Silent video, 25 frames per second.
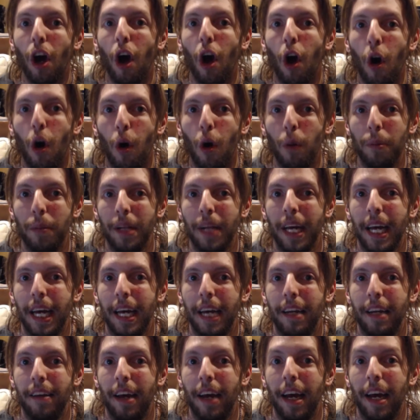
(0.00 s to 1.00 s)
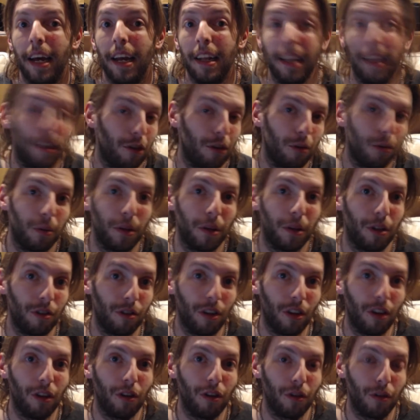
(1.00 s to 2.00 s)
homeland, and that's where the
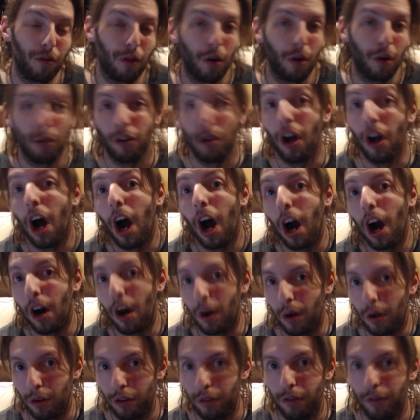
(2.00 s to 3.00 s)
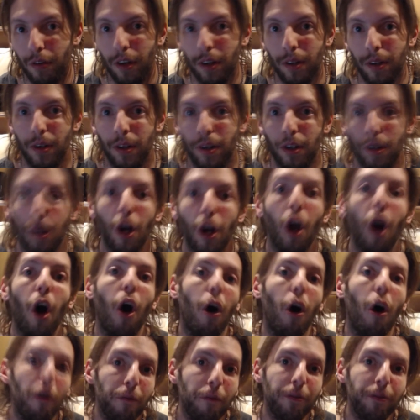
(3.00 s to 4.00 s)
sins, of course, are also following her.
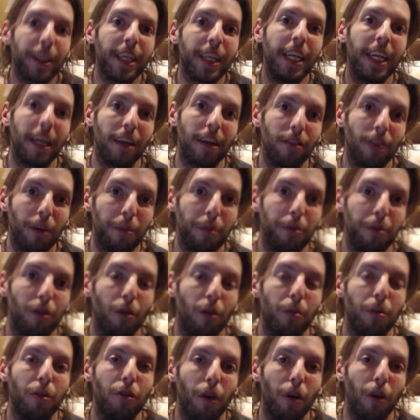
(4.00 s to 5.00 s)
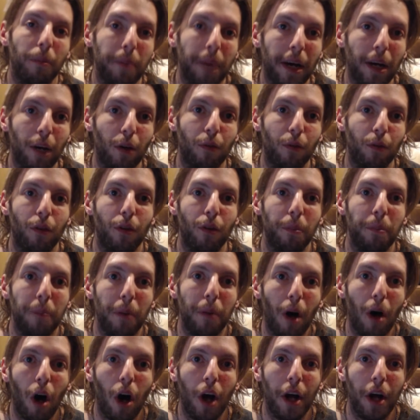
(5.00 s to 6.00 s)
Hopefully next episode we jump back over to
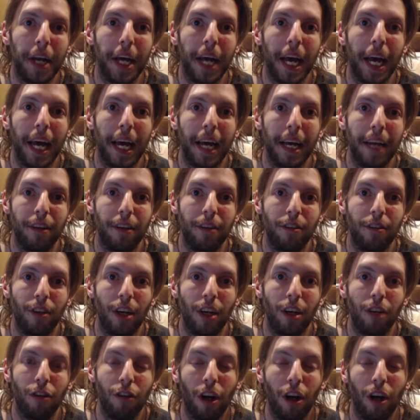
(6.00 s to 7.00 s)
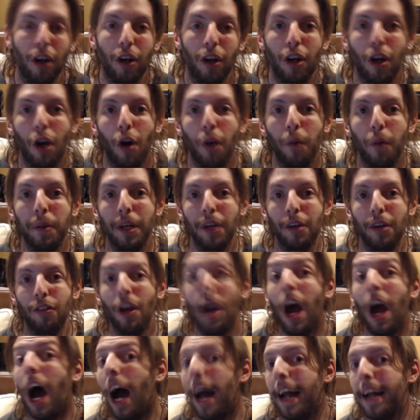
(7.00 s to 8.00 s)
Bon and Jericho, because
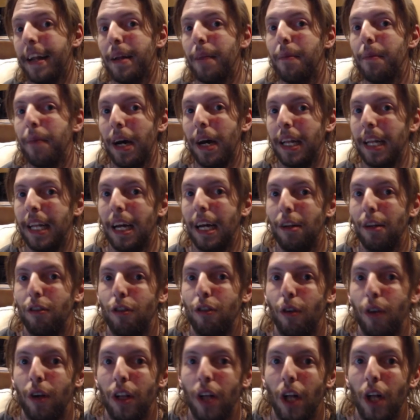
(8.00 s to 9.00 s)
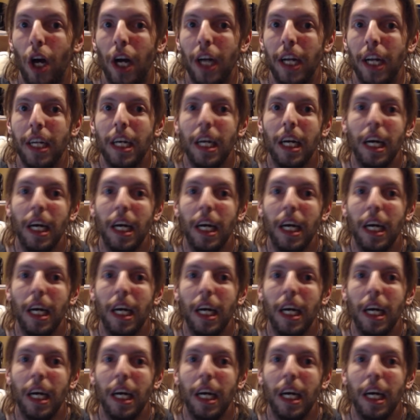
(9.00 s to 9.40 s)
I didn't mind that storyline